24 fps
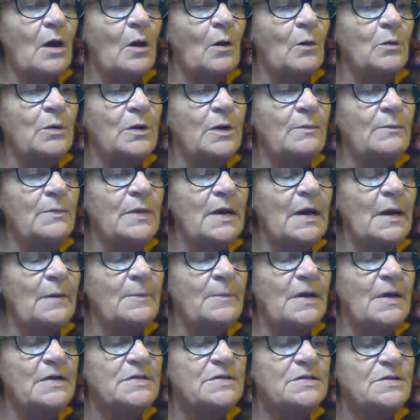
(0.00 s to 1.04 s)
on it, but I
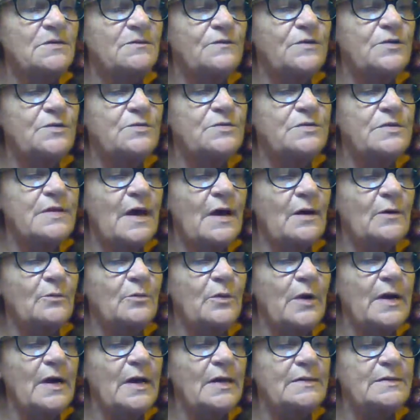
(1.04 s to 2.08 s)
must have used that
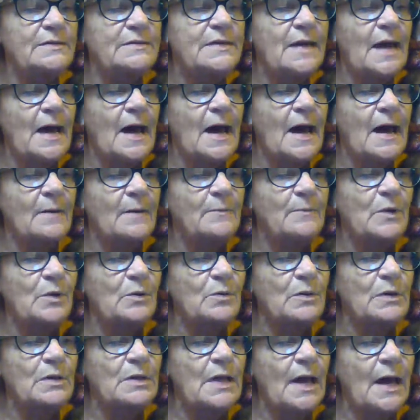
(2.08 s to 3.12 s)
red dye
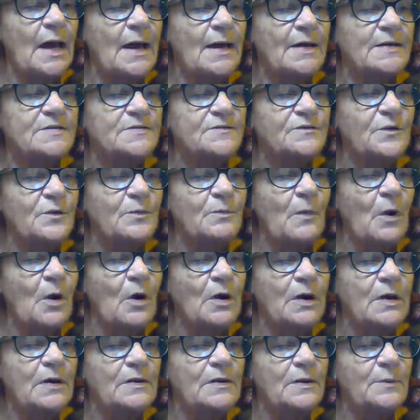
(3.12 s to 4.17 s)
Marilla has for
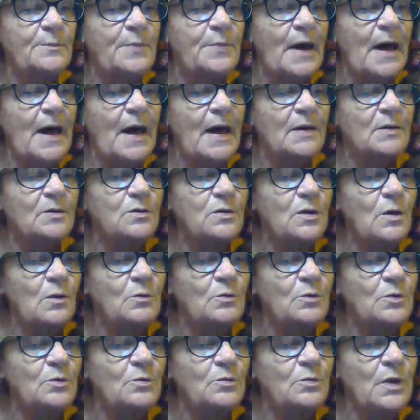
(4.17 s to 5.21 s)
marking the pattern
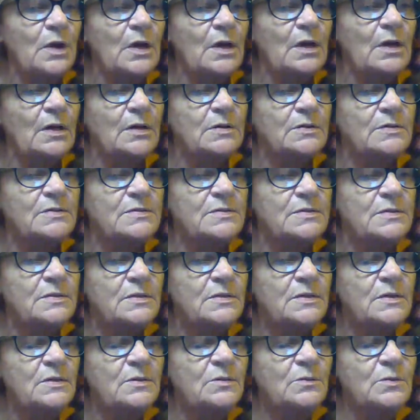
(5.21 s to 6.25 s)
on her rugs,"
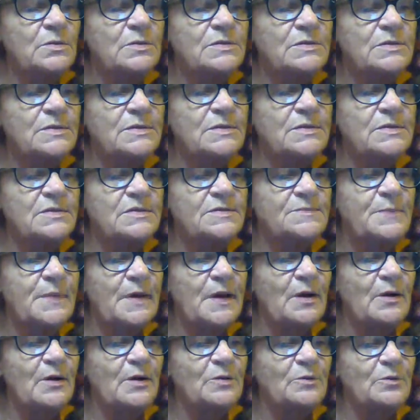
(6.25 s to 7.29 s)
was the
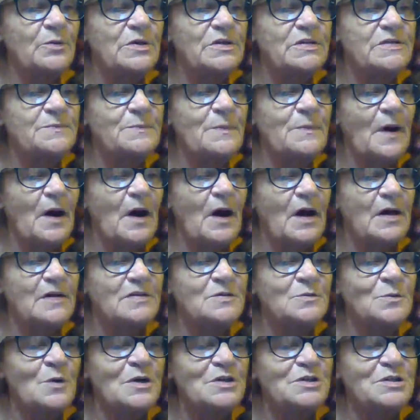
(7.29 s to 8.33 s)
despairing
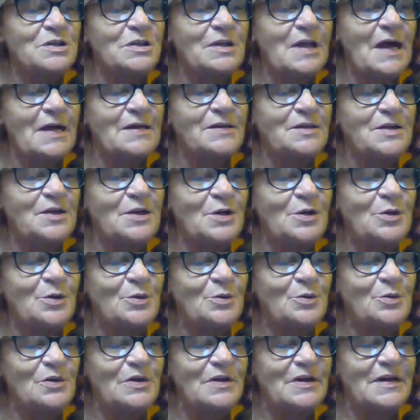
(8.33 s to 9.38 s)
response. "What shall I
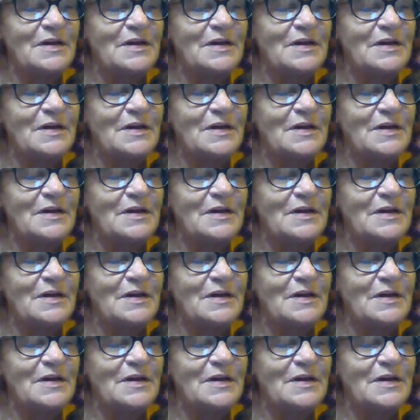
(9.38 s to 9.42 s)
do?"